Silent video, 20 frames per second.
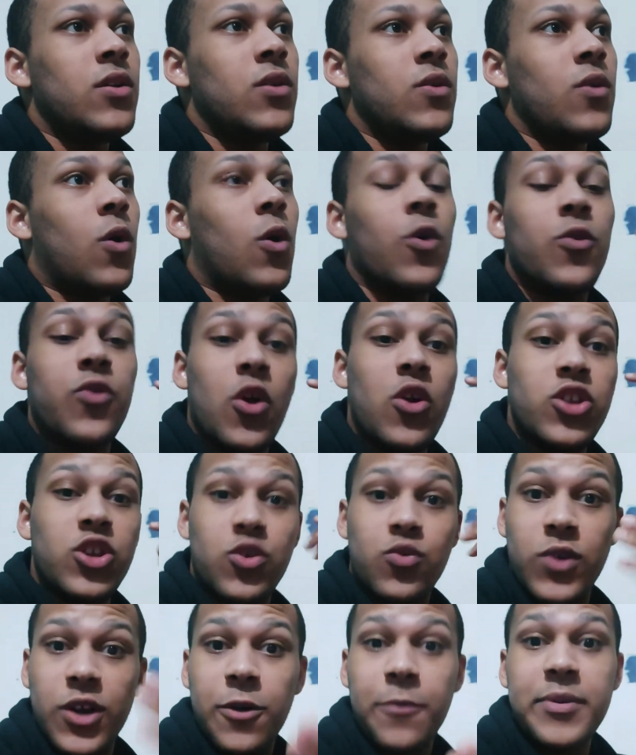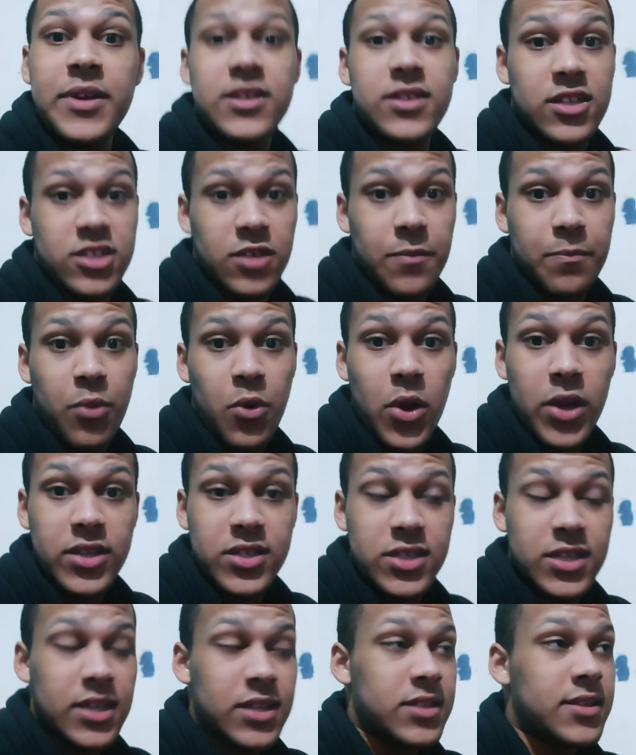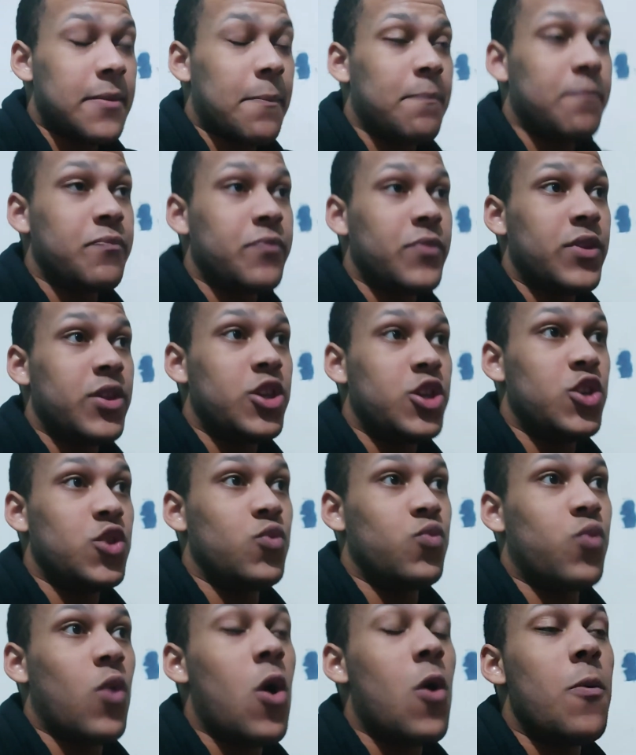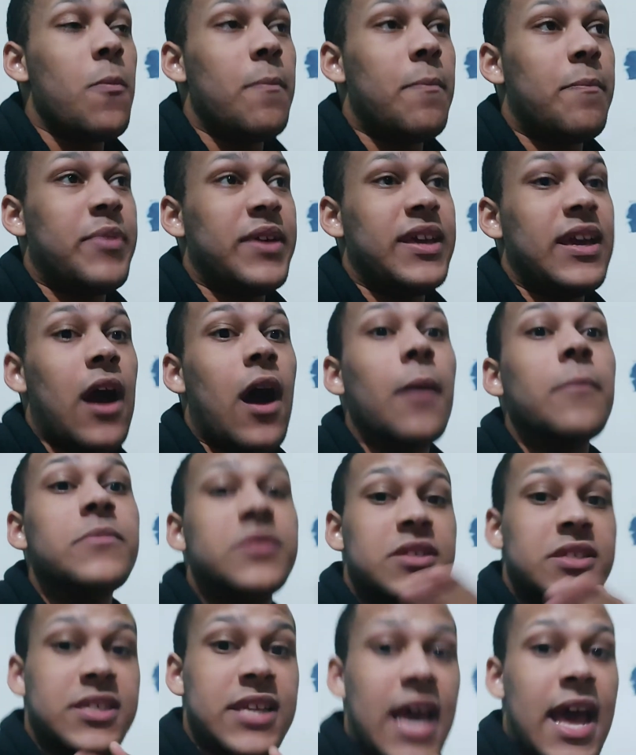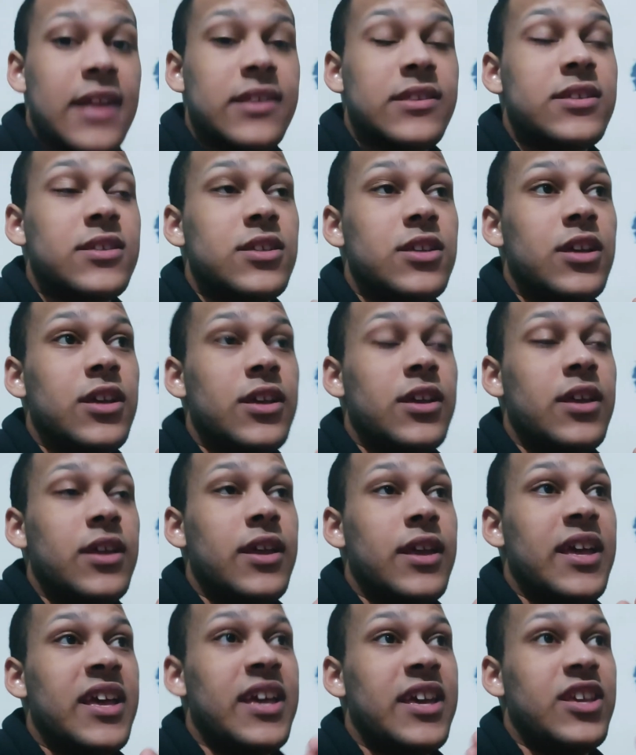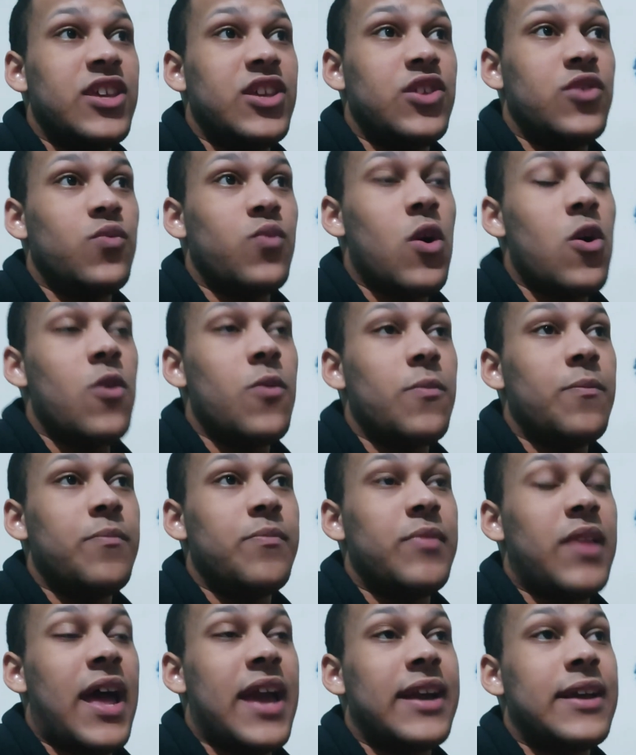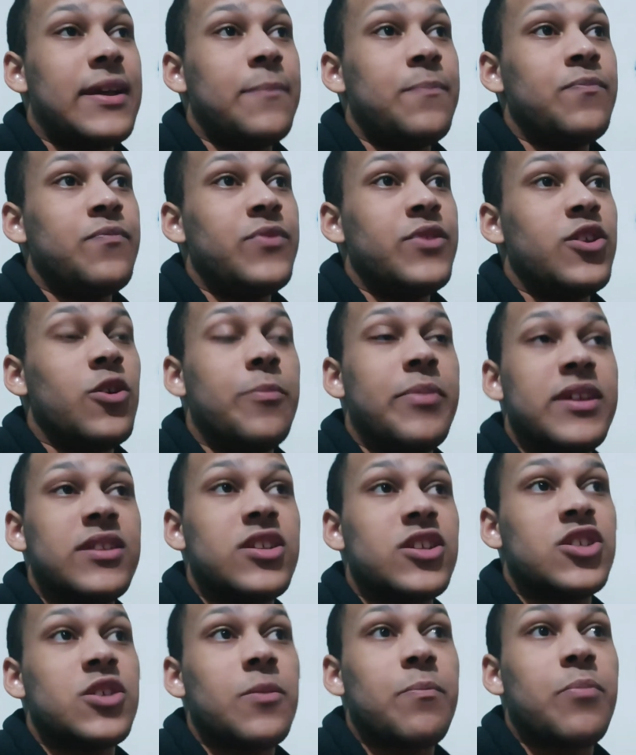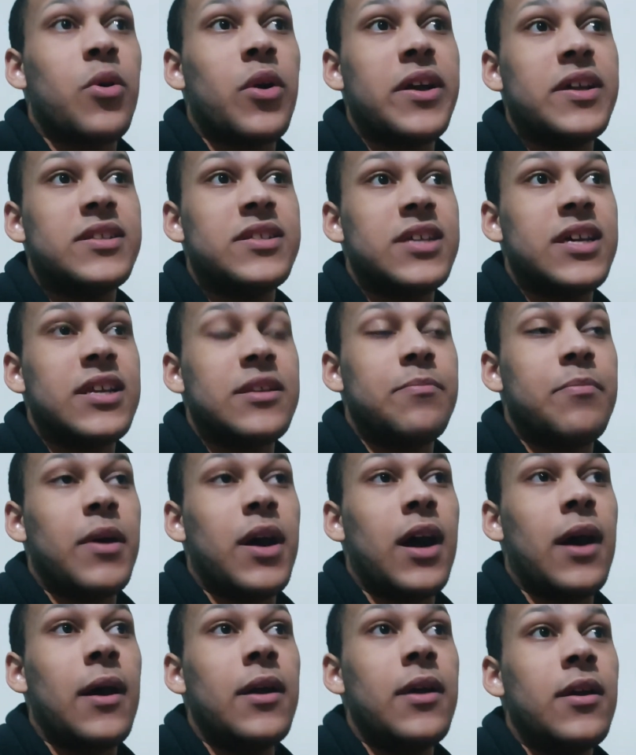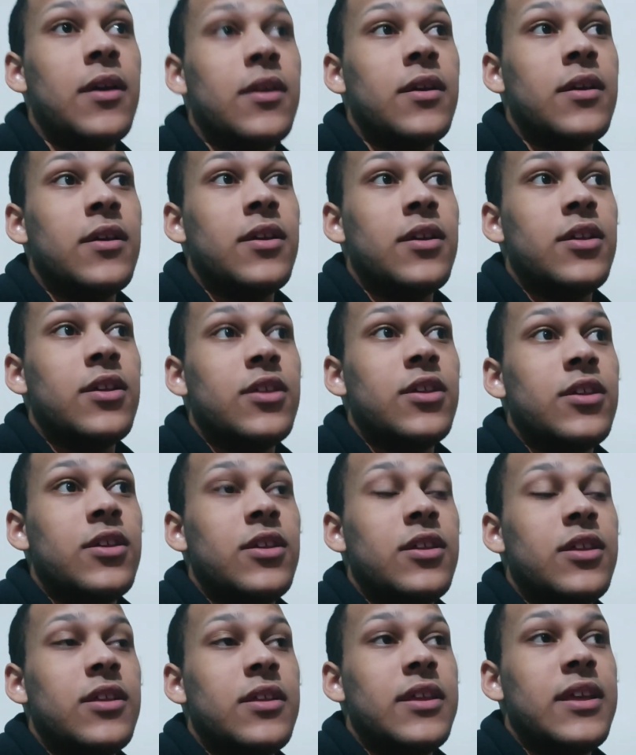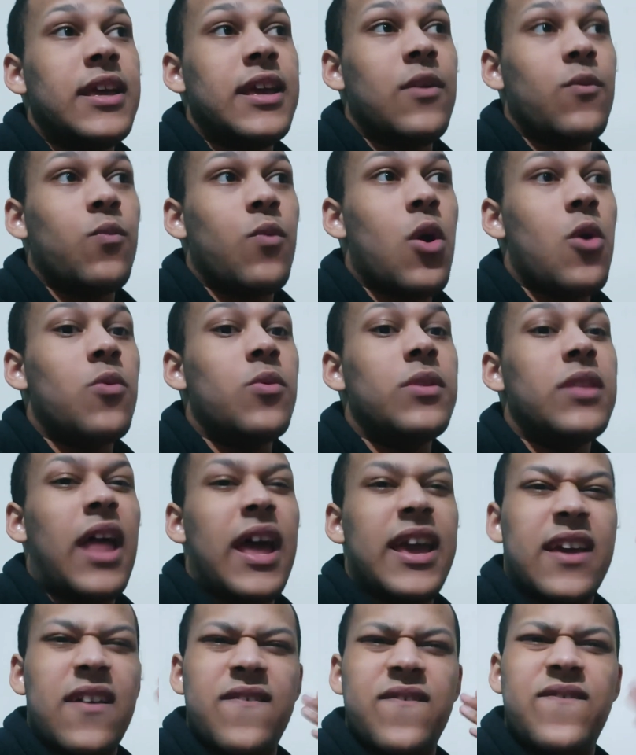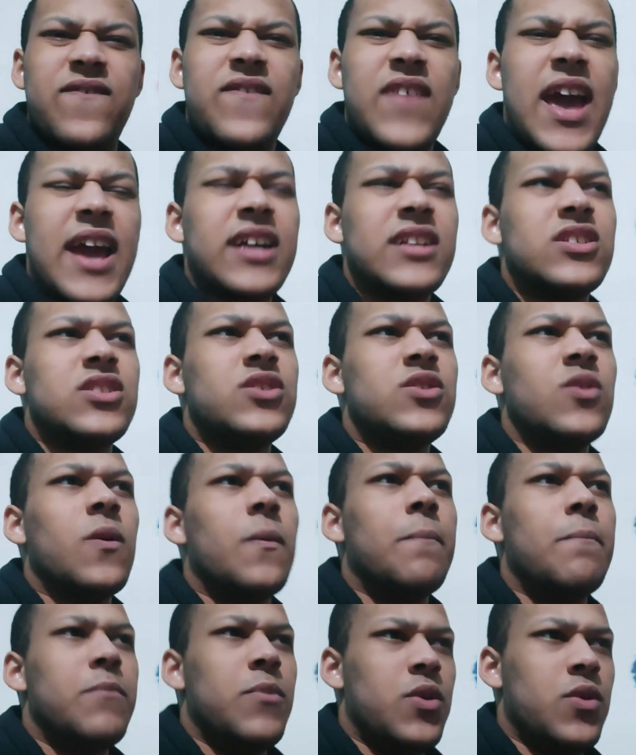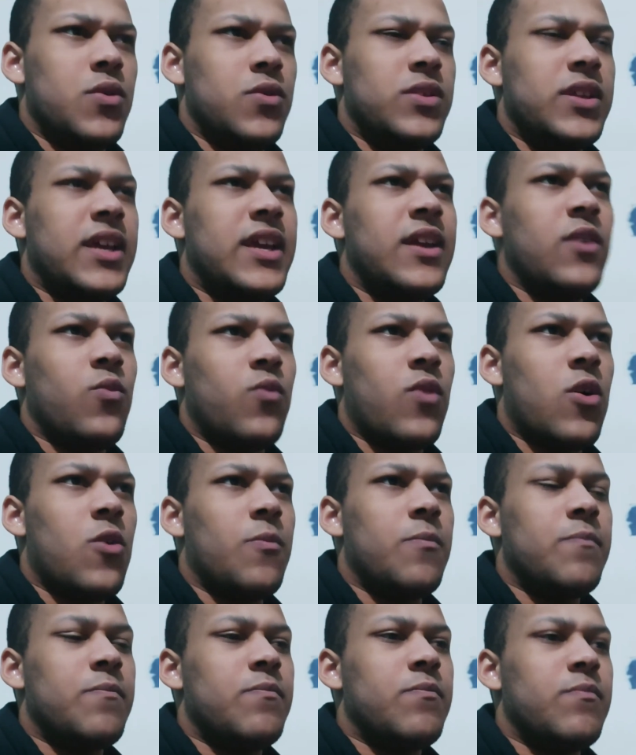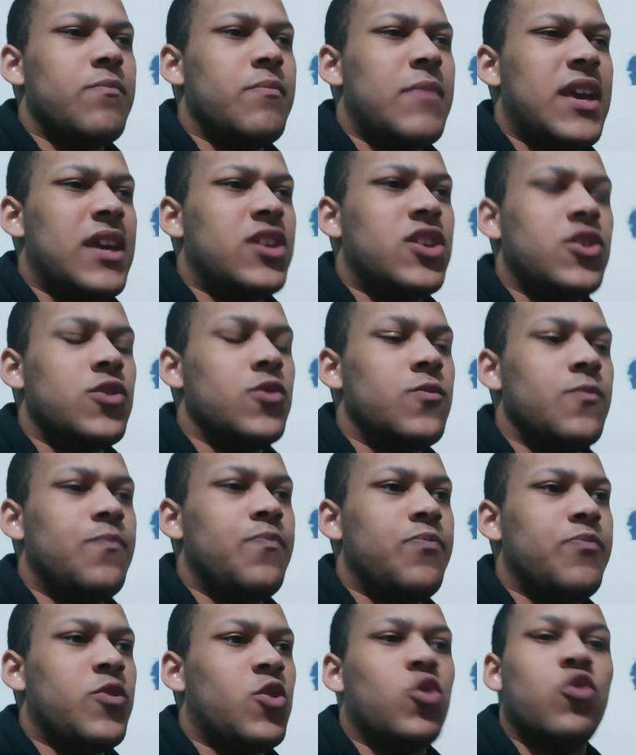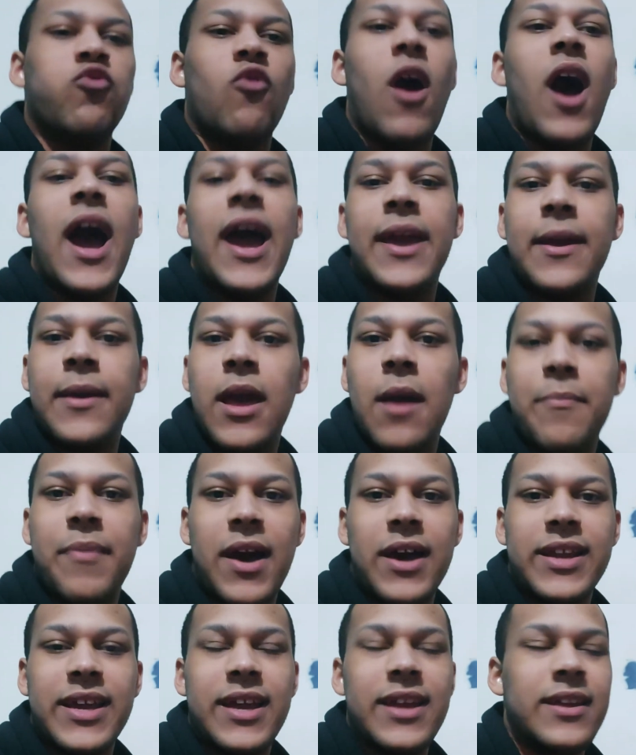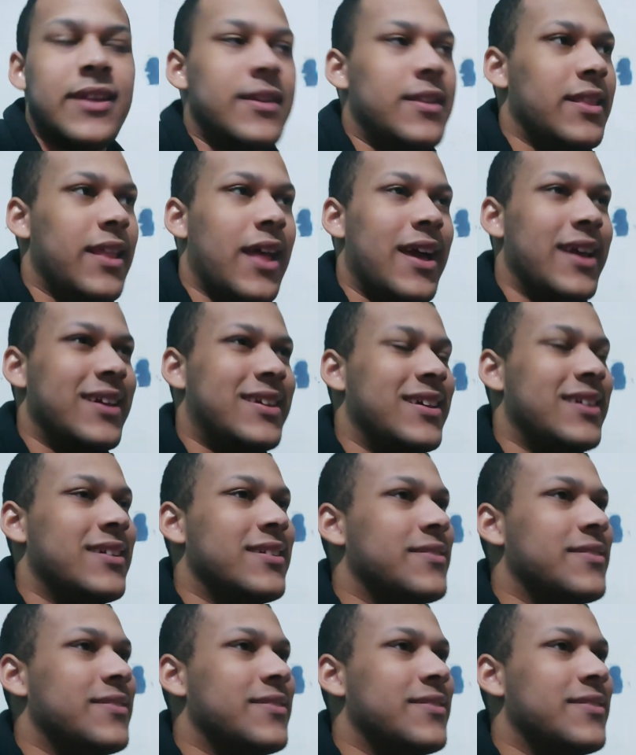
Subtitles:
Although you will be disappointed, you won't be upset. You won't, like, you'll be disappointed, but it won't, like, affect your mood. It won't make you cry about it, like